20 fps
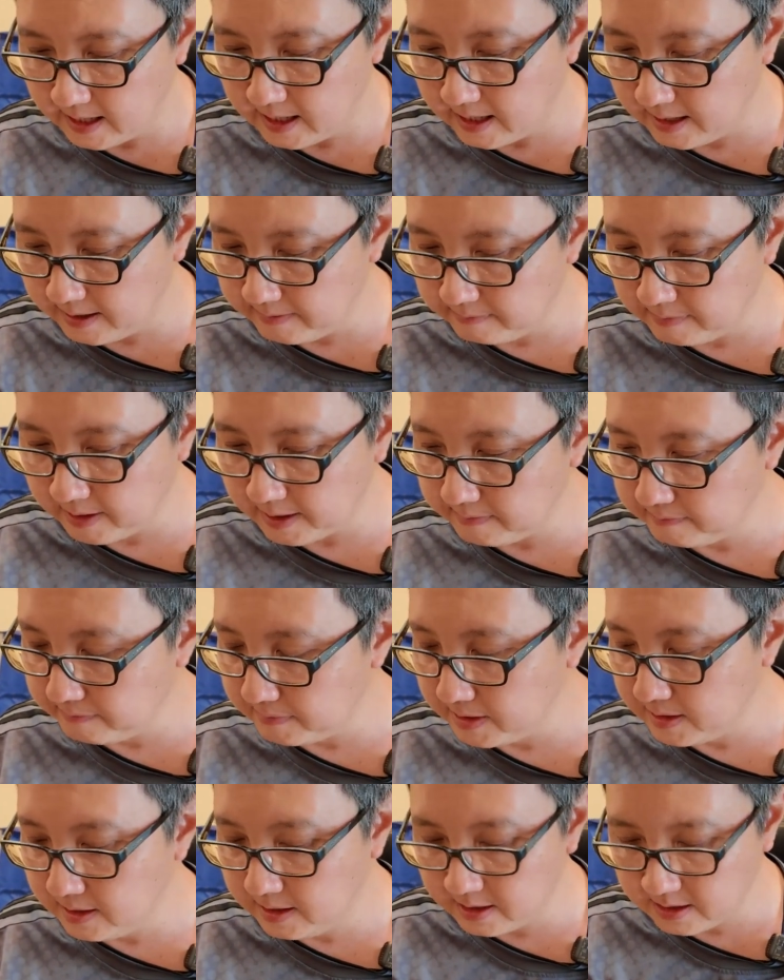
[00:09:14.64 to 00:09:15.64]
I might
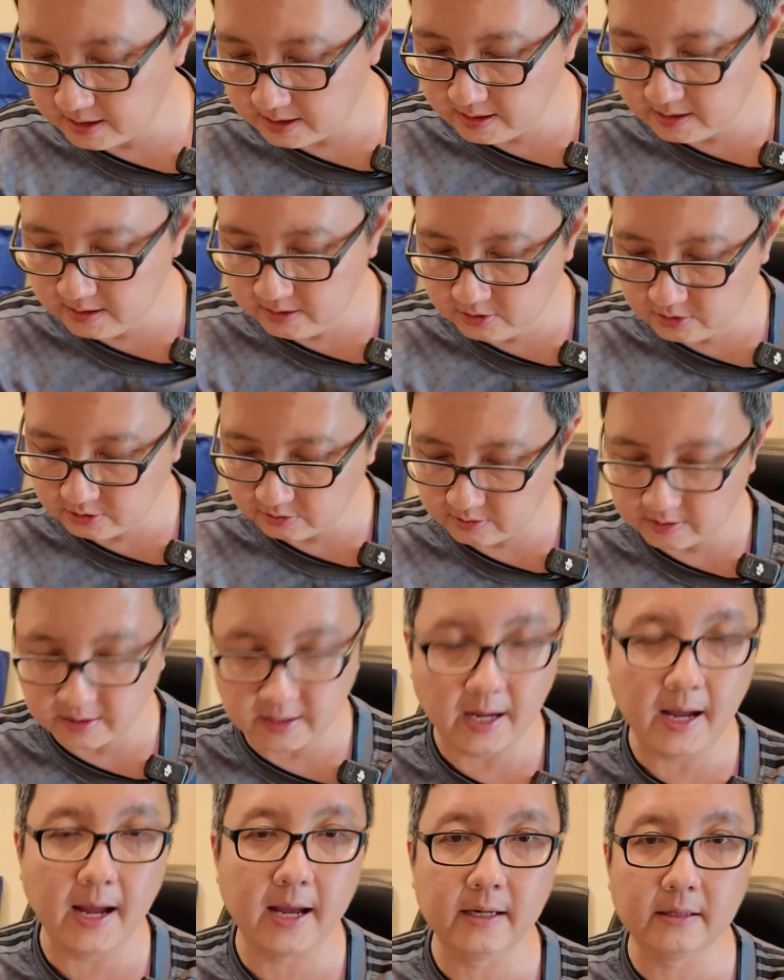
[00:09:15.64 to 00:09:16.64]
be keen to
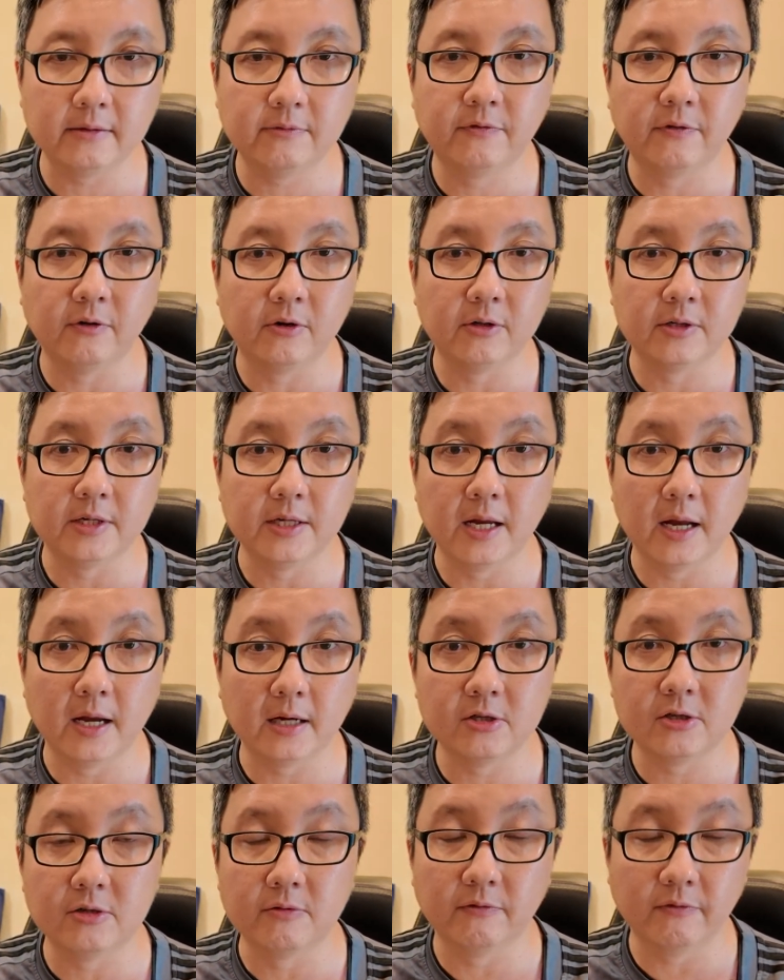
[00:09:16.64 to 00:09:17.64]
get for the
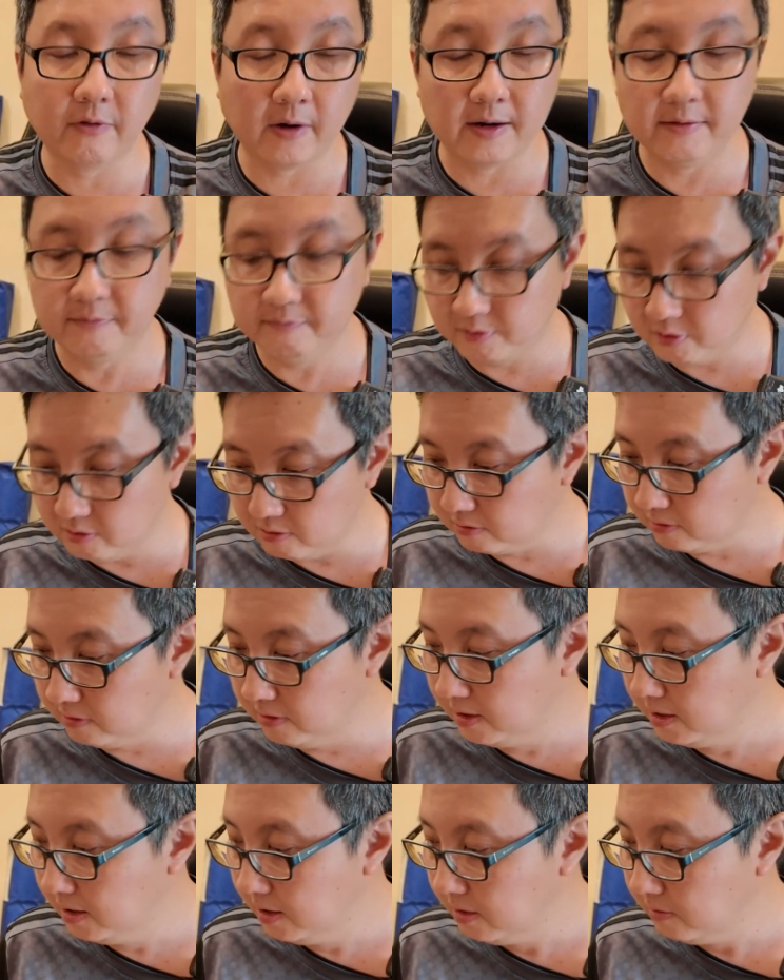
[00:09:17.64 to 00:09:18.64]
Action 5 Pro
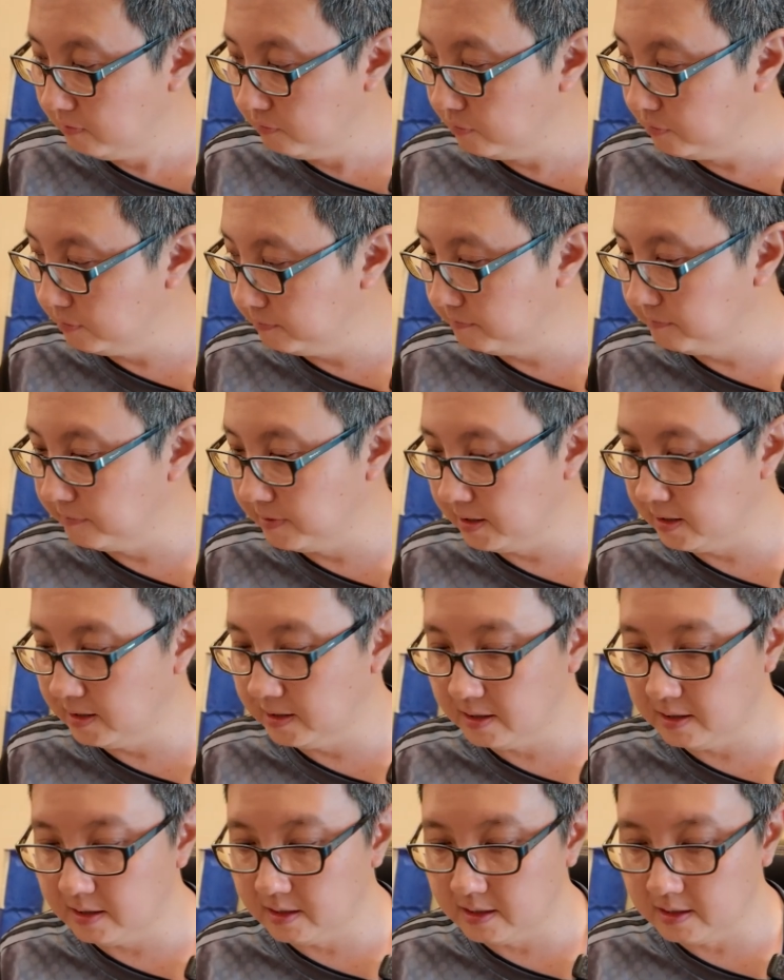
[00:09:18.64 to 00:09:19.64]
would
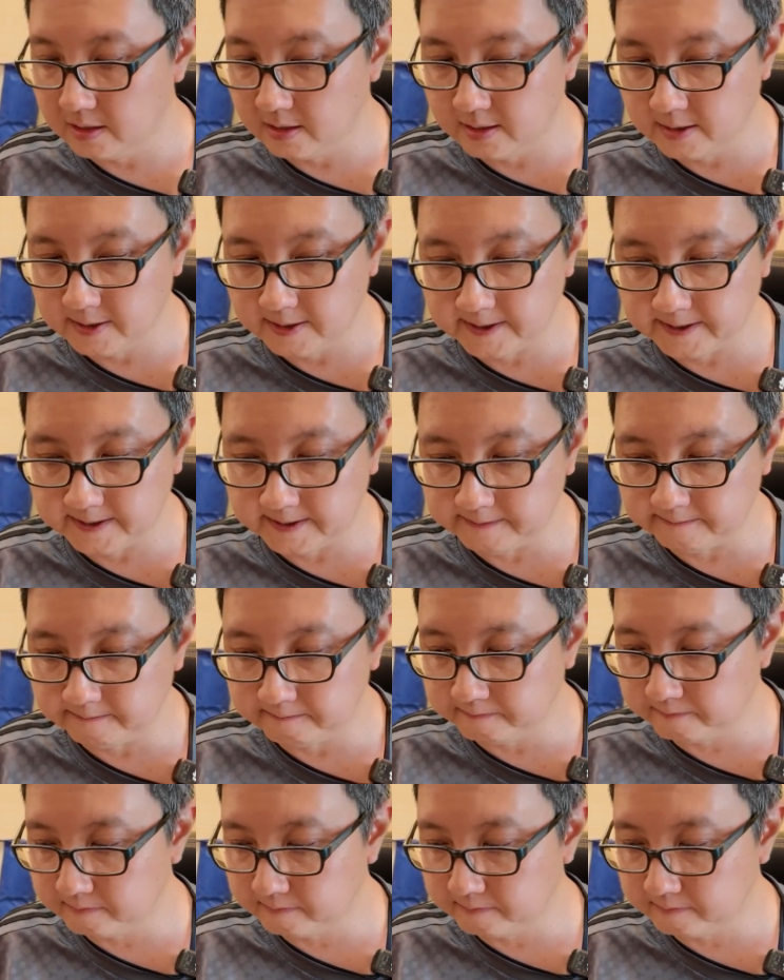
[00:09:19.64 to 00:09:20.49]
be the